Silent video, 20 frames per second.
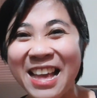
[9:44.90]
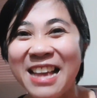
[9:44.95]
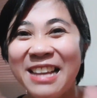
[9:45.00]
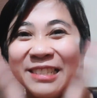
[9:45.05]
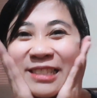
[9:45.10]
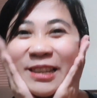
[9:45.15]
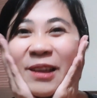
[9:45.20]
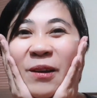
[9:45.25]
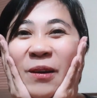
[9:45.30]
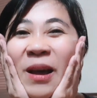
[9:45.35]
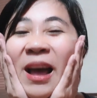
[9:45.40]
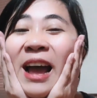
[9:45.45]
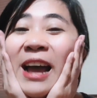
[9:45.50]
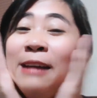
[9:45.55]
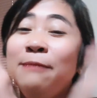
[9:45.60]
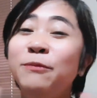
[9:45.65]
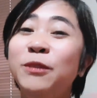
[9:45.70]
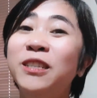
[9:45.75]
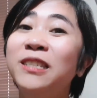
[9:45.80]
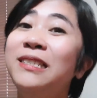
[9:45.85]
So
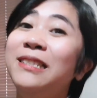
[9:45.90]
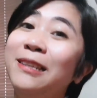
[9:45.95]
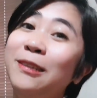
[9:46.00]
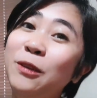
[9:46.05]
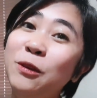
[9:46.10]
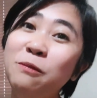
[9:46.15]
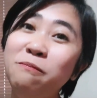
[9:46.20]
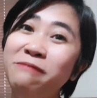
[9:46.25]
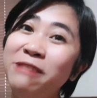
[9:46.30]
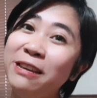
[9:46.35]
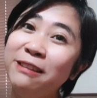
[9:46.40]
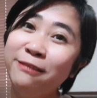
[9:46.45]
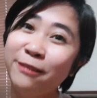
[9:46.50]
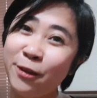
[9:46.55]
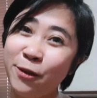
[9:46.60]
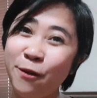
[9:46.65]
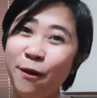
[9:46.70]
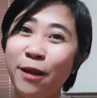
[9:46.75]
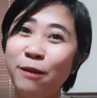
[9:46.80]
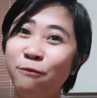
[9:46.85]
I'm just a newbie in
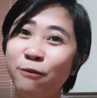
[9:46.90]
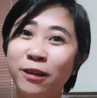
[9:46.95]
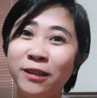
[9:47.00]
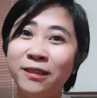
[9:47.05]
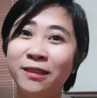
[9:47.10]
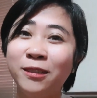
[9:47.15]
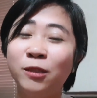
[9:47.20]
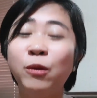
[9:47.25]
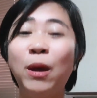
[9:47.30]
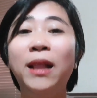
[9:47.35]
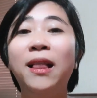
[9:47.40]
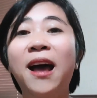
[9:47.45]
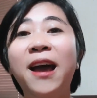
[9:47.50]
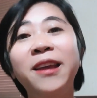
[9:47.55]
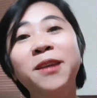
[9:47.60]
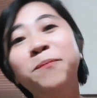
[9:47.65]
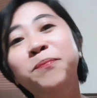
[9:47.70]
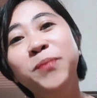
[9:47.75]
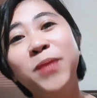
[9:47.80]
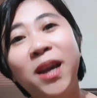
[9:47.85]
QA world as well. I
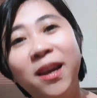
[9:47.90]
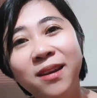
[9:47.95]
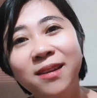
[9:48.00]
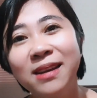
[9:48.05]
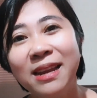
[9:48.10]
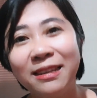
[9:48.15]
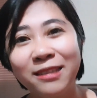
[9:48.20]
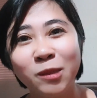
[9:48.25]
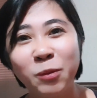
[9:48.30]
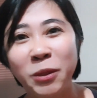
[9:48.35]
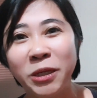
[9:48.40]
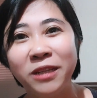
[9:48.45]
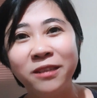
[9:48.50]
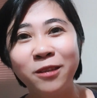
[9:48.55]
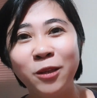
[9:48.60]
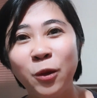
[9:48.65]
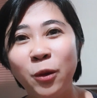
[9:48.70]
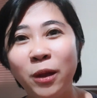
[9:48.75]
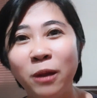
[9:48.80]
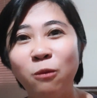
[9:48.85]
am not an expert in
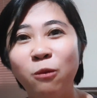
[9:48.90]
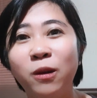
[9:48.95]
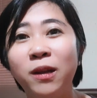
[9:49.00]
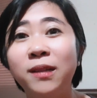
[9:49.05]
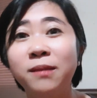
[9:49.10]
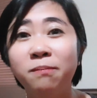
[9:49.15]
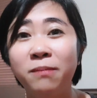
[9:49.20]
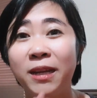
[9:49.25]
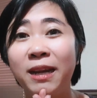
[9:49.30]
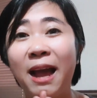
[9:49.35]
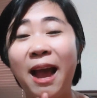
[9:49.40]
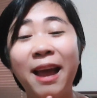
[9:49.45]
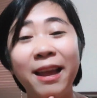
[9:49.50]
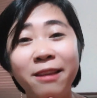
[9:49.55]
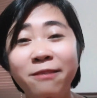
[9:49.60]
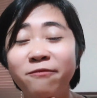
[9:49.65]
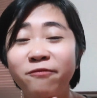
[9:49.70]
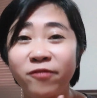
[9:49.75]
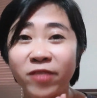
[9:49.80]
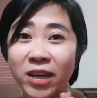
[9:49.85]
QA world, but I
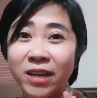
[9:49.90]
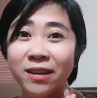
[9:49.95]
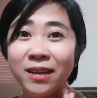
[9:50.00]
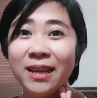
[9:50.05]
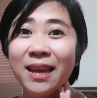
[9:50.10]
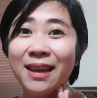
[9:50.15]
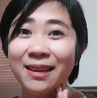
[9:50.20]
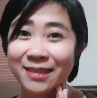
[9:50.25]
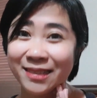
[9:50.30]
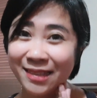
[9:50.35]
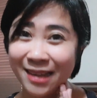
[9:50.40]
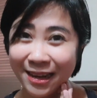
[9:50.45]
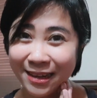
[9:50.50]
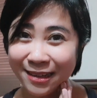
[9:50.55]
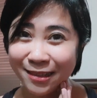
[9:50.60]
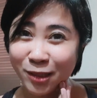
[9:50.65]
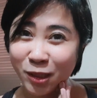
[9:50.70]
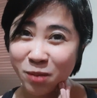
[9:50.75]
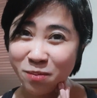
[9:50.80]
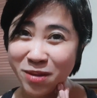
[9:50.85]
am very
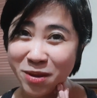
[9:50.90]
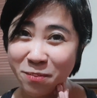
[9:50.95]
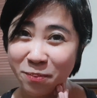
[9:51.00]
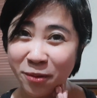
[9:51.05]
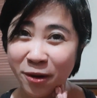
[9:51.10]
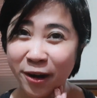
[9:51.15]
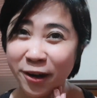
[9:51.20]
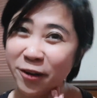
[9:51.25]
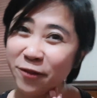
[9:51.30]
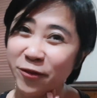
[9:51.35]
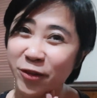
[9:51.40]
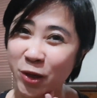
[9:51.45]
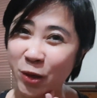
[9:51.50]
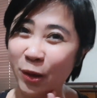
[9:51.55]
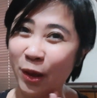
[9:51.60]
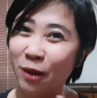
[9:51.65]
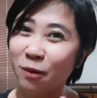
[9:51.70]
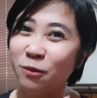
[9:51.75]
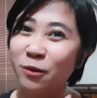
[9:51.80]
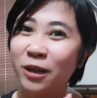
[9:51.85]
excited to be a part of
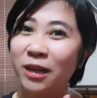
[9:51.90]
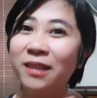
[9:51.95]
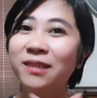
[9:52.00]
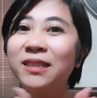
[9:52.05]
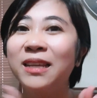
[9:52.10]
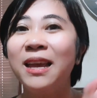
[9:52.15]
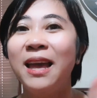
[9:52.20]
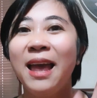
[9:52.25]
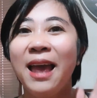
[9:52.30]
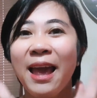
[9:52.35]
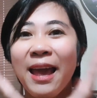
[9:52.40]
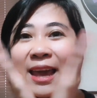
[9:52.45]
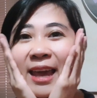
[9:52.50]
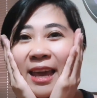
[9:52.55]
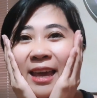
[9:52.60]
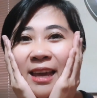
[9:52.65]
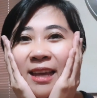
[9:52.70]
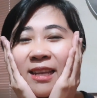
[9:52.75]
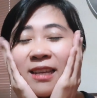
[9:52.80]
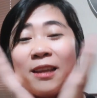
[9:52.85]
QA world.
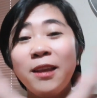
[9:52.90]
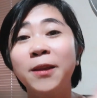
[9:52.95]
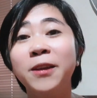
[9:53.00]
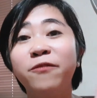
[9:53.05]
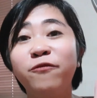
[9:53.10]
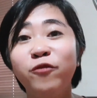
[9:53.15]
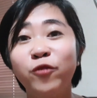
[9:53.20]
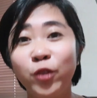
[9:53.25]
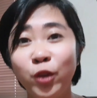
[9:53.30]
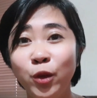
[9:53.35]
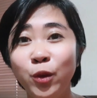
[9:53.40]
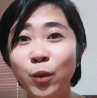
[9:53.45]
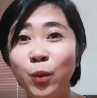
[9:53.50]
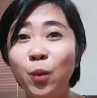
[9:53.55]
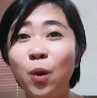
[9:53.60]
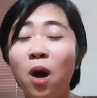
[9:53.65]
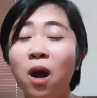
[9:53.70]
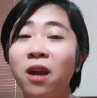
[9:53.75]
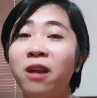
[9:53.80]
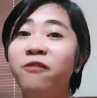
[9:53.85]
And if you
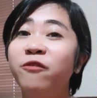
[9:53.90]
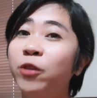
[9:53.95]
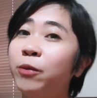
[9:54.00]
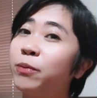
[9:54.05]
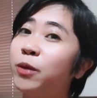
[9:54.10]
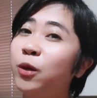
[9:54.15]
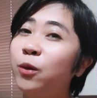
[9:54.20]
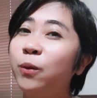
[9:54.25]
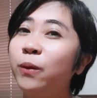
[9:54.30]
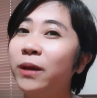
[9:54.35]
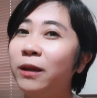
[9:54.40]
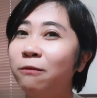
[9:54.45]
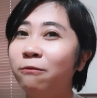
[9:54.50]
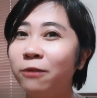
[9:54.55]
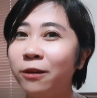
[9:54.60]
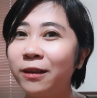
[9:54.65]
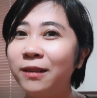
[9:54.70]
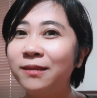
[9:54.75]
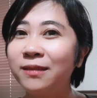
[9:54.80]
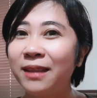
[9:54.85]
are from QA
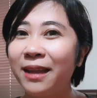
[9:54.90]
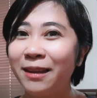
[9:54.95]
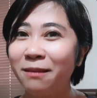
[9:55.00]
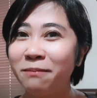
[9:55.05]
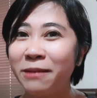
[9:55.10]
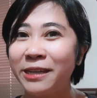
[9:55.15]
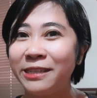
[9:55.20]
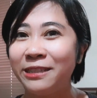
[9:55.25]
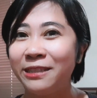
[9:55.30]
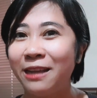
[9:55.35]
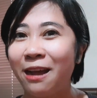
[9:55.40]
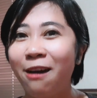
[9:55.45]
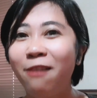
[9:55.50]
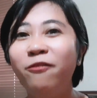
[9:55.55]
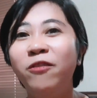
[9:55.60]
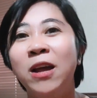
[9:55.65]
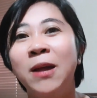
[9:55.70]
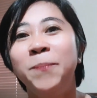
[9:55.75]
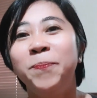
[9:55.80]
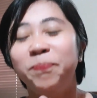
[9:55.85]
world like
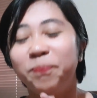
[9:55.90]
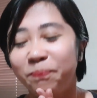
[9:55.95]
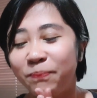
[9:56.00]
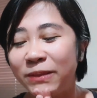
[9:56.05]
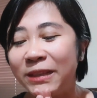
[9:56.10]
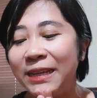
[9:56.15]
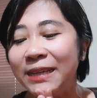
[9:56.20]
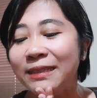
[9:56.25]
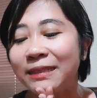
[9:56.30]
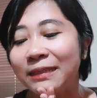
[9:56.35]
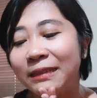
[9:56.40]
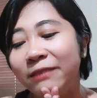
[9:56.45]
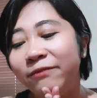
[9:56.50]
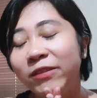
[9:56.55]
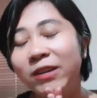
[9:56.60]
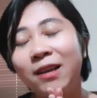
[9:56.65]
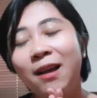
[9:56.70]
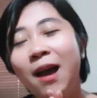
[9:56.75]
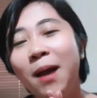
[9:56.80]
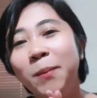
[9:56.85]
myself, please leave
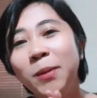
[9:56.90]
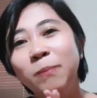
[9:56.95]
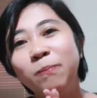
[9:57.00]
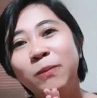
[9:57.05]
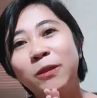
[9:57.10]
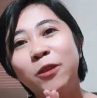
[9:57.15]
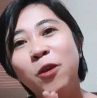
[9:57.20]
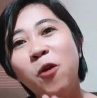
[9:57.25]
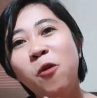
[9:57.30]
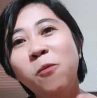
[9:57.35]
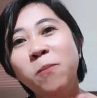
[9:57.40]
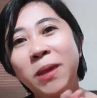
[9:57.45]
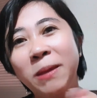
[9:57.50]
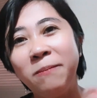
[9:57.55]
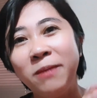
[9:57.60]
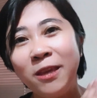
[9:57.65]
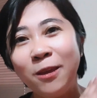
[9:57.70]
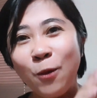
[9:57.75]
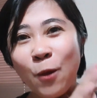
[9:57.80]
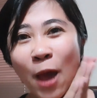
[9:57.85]
a comment below.
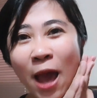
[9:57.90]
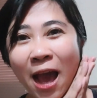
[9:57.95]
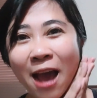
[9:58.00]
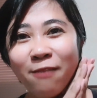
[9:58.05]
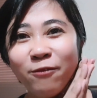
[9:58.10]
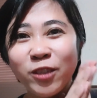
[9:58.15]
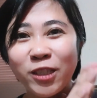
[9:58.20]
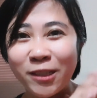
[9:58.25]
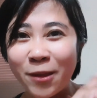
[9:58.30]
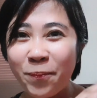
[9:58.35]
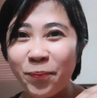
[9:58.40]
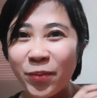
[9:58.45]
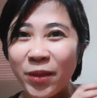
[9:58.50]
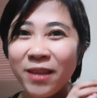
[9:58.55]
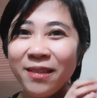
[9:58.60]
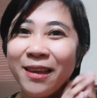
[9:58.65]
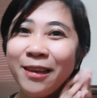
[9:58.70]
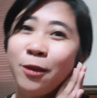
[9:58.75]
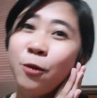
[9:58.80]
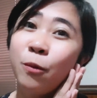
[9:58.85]
Maybe you have
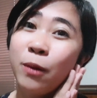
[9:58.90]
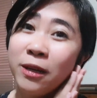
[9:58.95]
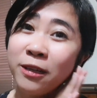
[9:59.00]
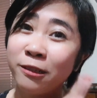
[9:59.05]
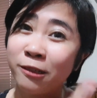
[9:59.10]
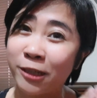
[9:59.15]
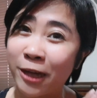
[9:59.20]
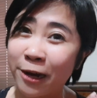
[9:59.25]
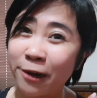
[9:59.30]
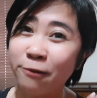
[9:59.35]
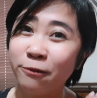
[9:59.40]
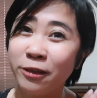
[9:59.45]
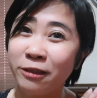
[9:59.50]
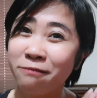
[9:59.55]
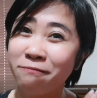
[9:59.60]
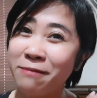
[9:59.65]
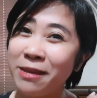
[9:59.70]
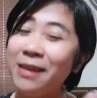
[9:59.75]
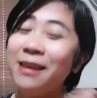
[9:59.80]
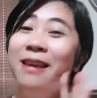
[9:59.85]
something that you want to share with
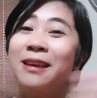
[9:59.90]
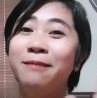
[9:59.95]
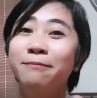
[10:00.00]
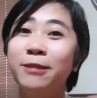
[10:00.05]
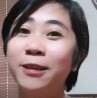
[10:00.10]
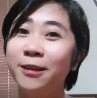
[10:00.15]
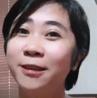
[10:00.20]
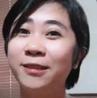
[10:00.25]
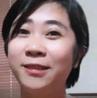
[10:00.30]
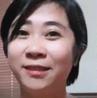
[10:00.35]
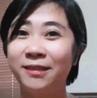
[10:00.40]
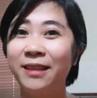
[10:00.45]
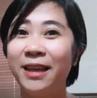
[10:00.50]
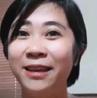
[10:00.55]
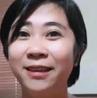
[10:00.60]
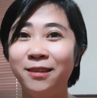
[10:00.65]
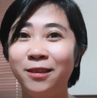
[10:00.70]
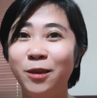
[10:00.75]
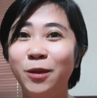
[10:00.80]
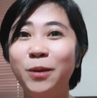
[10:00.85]
me, because
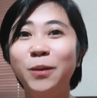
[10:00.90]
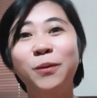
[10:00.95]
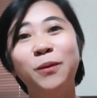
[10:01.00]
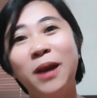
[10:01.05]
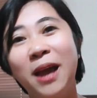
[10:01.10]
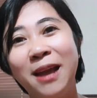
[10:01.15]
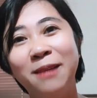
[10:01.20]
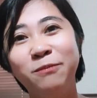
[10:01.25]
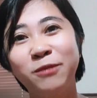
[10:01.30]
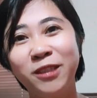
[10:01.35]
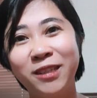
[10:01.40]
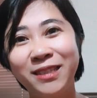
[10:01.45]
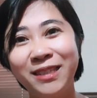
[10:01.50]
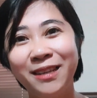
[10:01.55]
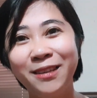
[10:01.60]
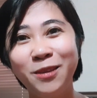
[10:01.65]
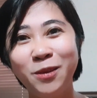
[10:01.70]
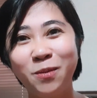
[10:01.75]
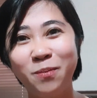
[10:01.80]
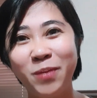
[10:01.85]
like you, I'm just a
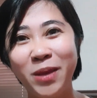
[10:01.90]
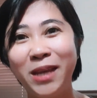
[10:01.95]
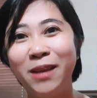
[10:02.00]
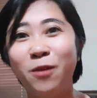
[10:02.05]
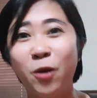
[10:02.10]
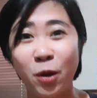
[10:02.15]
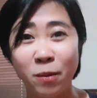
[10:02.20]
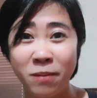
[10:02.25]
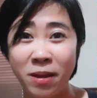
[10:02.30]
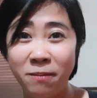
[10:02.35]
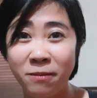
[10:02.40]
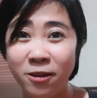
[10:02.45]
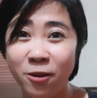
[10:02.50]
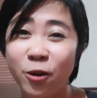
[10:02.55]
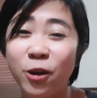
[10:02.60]
newbie, or maybe you're